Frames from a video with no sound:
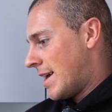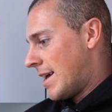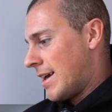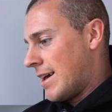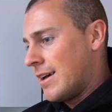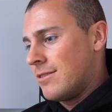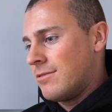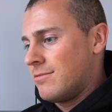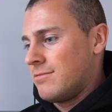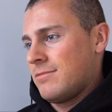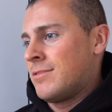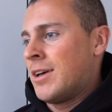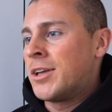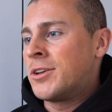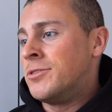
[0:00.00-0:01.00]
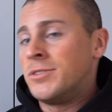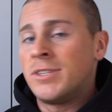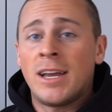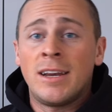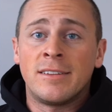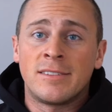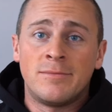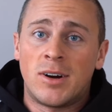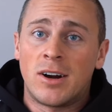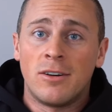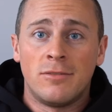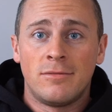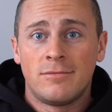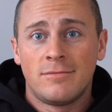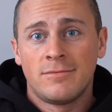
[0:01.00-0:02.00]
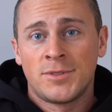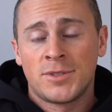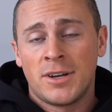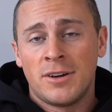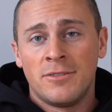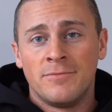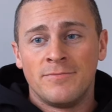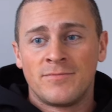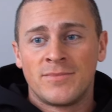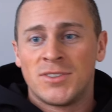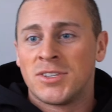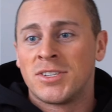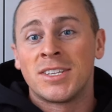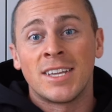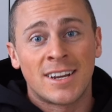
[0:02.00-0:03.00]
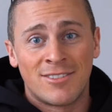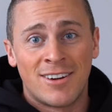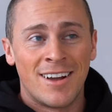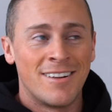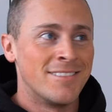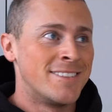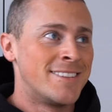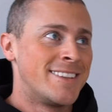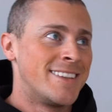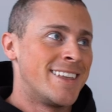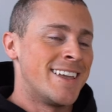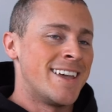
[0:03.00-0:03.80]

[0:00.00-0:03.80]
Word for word: uh, I could tell you tomorrow. So just stick around.